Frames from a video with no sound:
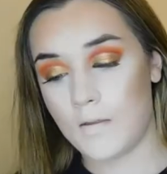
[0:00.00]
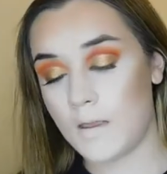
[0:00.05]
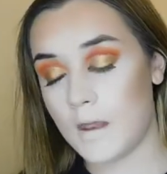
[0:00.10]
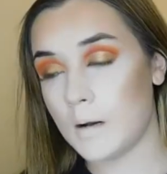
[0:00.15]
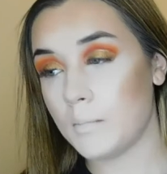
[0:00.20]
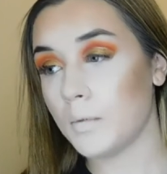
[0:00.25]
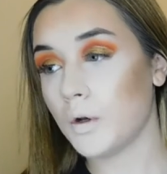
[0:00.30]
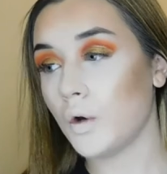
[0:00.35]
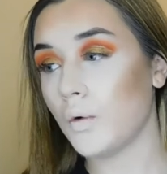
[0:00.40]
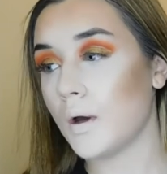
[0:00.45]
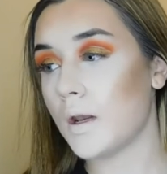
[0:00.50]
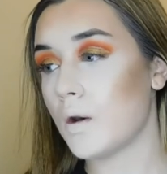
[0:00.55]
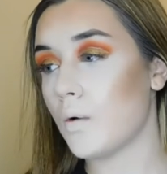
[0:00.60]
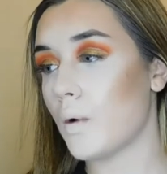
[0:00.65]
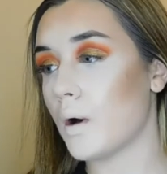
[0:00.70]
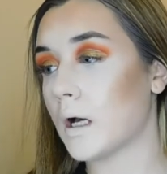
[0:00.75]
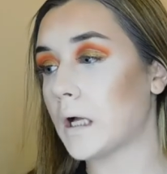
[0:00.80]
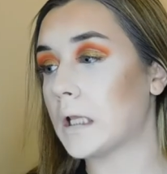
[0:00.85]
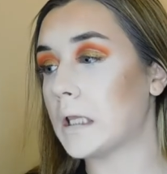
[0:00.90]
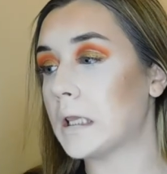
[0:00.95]
And then I'm going to go
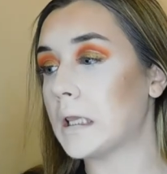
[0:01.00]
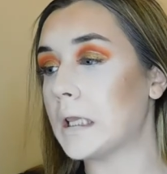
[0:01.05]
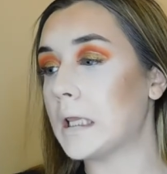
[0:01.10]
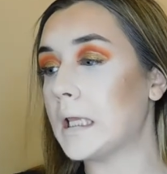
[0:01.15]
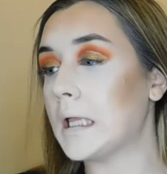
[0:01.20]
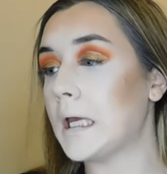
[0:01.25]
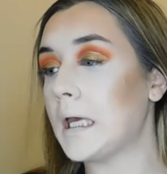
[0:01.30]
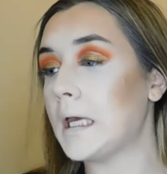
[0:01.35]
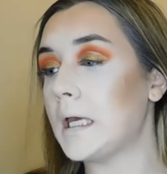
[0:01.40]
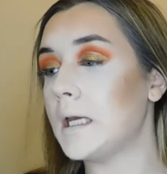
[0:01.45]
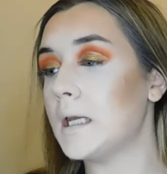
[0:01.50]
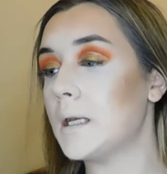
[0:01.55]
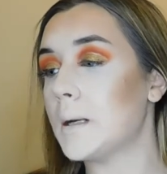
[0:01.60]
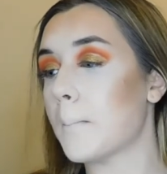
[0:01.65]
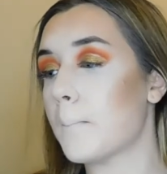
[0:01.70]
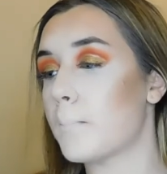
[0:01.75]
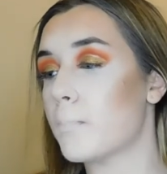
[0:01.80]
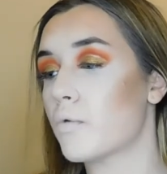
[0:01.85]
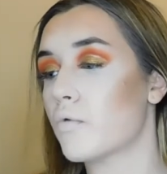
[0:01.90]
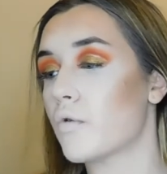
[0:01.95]
into a
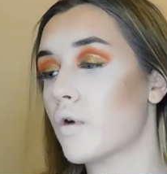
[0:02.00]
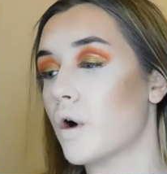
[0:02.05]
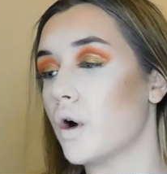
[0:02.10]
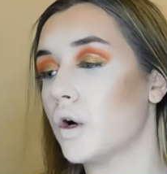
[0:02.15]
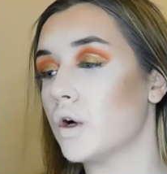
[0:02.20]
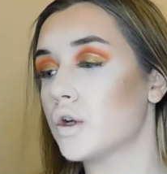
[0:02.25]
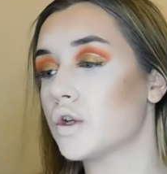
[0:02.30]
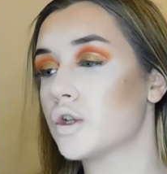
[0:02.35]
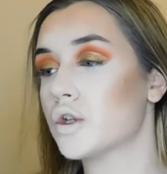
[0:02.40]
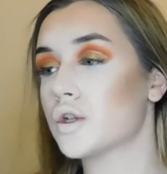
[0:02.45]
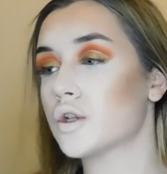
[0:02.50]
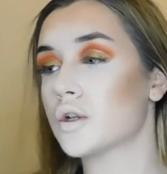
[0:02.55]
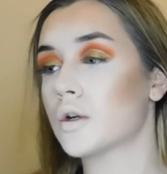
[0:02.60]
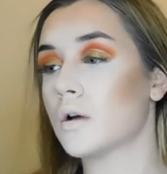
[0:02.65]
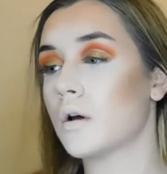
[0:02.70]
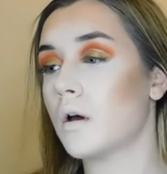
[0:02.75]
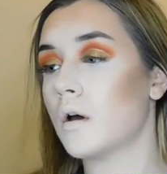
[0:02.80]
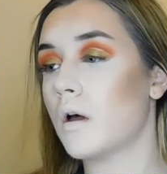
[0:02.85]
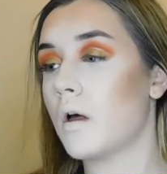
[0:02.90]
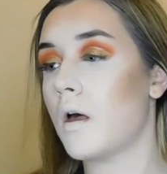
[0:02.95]
clean brush,
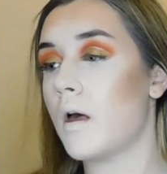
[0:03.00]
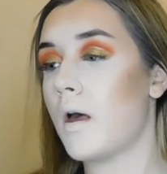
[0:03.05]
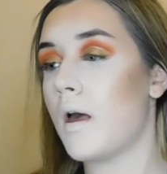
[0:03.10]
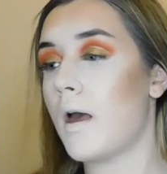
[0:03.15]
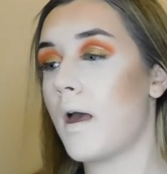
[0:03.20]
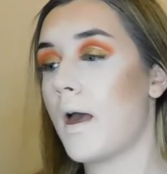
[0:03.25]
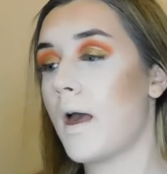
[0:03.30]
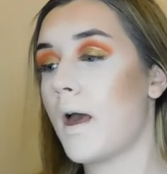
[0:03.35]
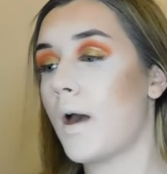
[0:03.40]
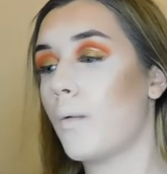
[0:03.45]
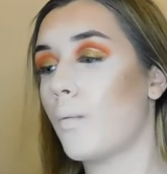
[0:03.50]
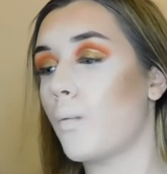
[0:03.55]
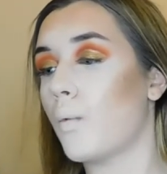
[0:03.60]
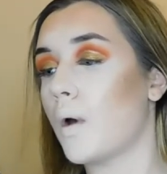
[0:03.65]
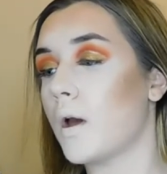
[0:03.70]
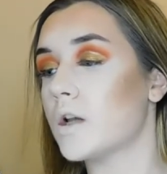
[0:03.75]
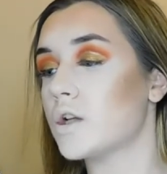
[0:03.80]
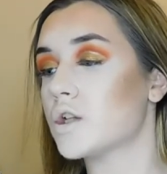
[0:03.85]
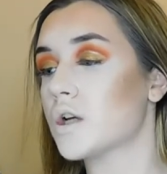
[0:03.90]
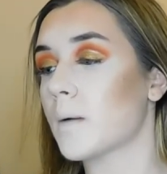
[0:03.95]

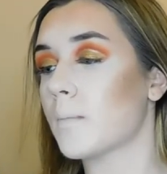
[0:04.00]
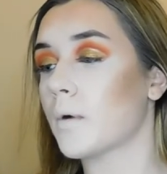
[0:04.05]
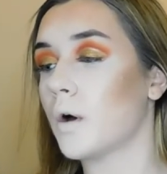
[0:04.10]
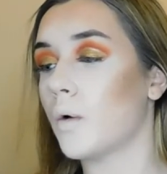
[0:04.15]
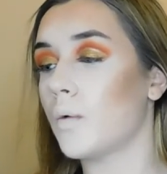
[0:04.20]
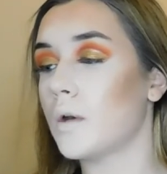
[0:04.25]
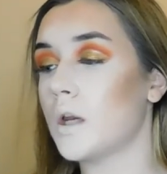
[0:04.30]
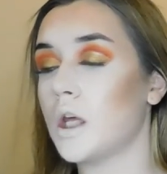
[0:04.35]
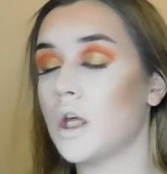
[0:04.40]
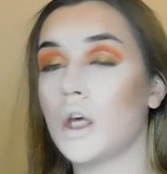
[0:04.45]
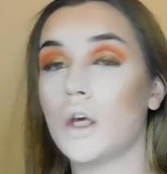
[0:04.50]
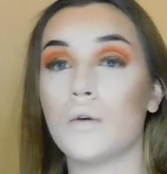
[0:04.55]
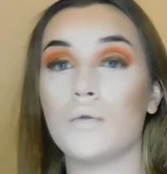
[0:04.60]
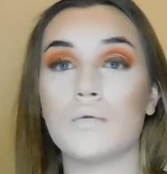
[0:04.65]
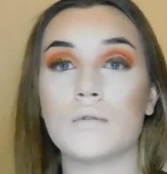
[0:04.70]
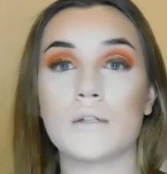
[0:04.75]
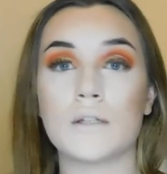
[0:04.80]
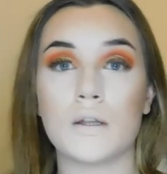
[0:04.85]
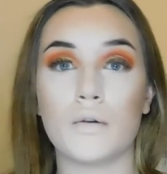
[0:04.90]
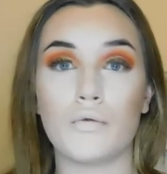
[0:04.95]
which I'm going to
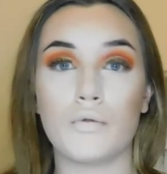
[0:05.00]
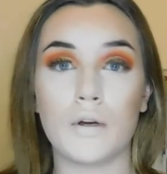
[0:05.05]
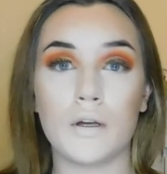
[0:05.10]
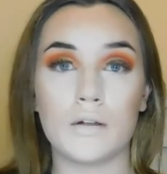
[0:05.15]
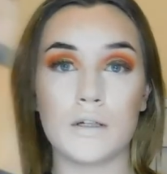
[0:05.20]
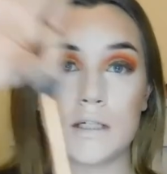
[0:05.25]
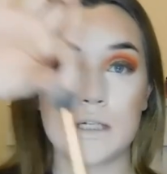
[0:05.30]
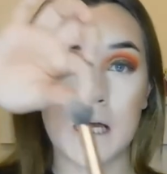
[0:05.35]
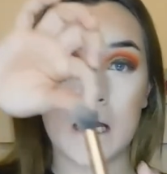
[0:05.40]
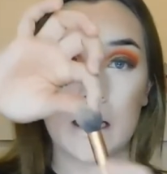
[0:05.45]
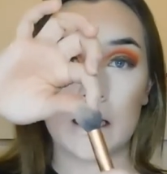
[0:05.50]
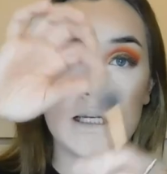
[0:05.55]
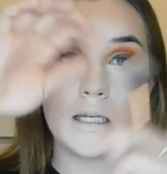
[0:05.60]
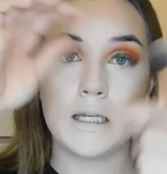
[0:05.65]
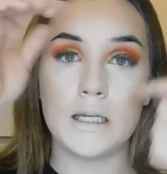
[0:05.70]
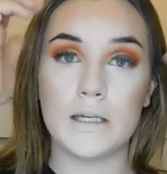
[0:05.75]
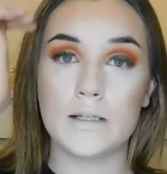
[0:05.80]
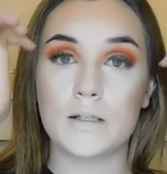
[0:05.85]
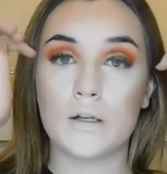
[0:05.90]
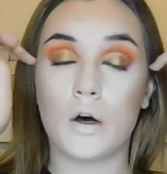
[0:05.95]
use the Real
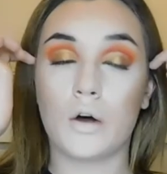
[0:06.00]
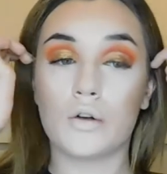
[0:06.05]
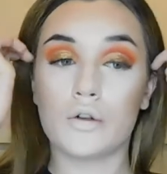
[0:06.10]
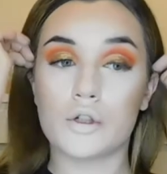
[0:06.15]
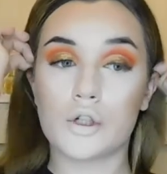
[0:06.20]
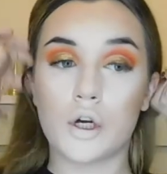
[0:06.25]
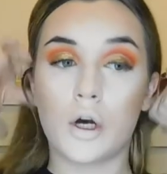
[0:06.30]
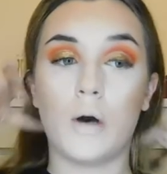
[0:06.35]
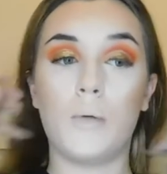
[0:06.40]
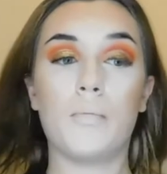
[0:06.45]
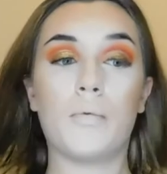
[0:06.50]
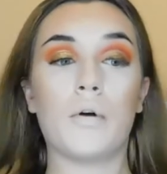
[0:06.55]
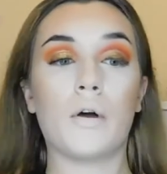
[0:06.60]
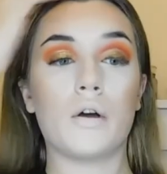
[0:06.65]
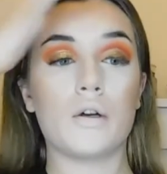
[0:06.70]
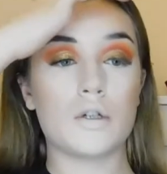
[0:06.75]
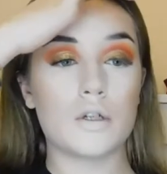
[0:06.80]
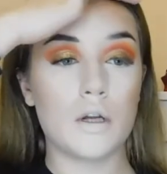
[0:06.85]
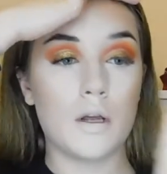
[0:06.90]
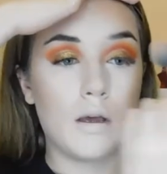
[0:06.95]
Techniques contour
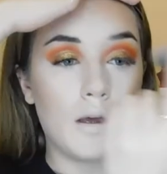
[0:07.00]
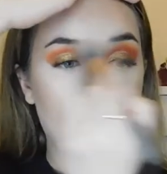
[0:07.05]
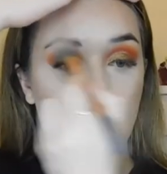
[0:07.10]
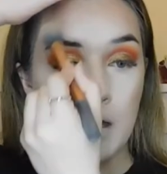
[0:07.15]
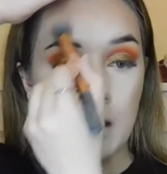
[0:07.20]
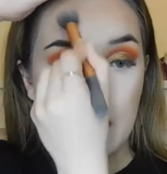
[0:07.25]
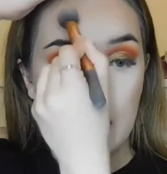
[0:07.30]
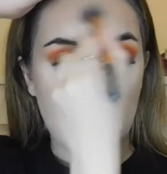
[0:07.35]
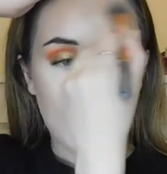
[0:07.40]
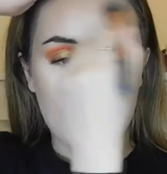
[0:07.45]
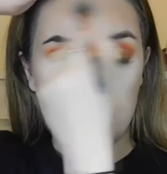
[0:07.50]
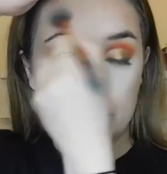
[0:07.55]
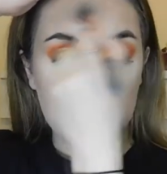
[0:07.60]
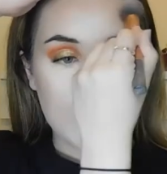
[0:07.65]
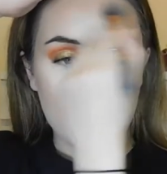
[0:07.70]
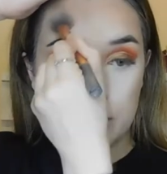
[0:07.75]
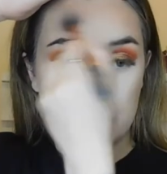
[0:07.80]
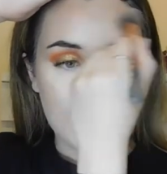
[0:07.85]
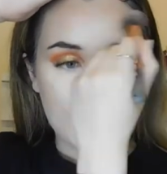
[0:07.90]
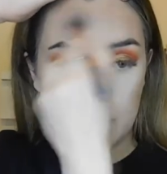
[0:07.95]
brush, and I'm
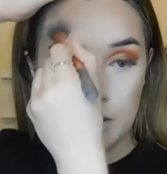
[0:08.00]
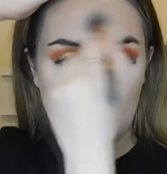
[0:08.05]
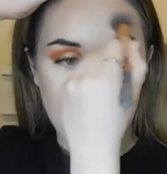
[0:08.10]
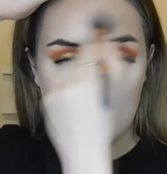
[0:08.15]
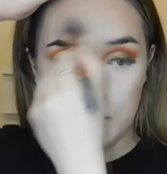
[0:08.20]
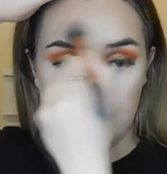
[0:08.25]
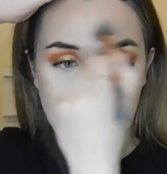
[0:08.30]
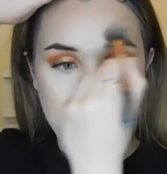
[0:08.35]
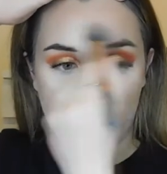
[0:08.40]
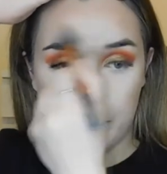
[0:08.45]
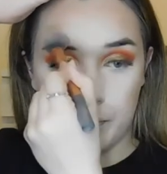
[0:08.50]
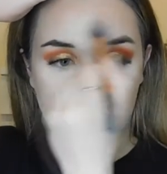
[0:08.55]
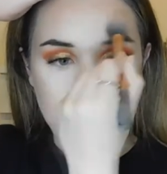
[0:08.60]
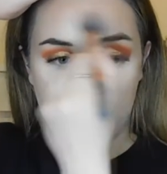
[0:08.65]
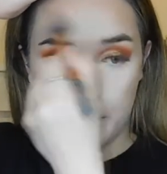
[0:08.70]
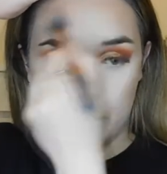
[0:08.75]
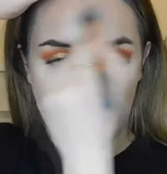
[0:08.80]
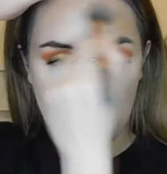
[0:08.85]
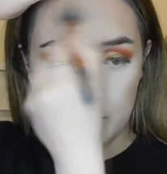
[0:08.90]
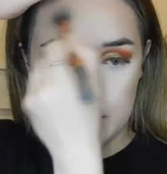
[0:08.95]
just gonna
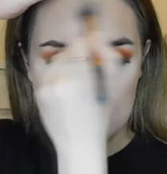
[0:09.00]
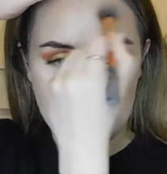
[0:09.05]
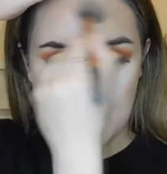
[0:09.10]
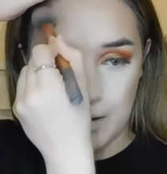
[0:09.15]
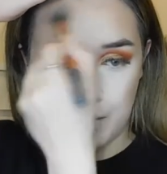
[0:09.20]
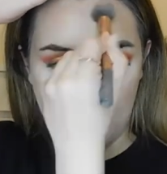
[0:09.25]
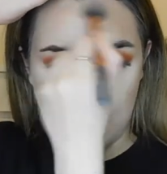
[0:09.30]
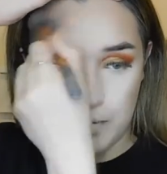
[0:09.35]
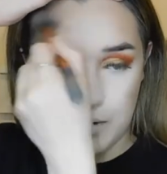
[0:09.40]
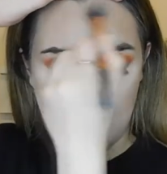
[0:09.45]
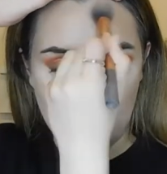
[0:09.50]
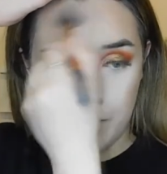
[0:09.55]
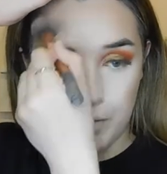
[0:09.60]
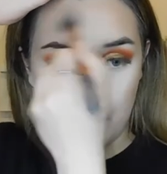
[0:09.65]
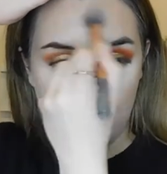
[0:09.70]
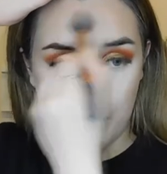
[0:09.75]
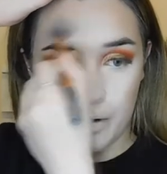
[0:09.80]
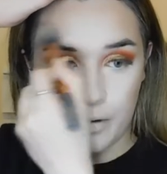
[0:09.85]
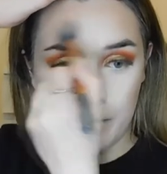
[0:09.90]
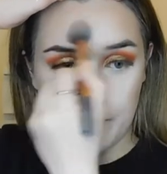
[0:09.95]
buff this out a bit
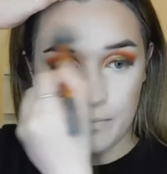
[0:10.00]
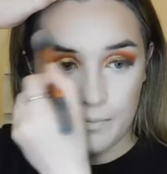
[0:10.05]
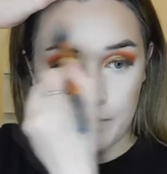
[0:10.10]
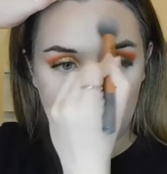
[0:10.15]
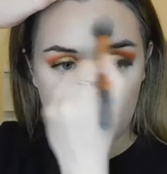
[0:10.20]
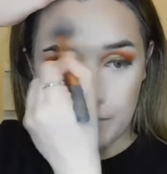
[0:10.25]
more.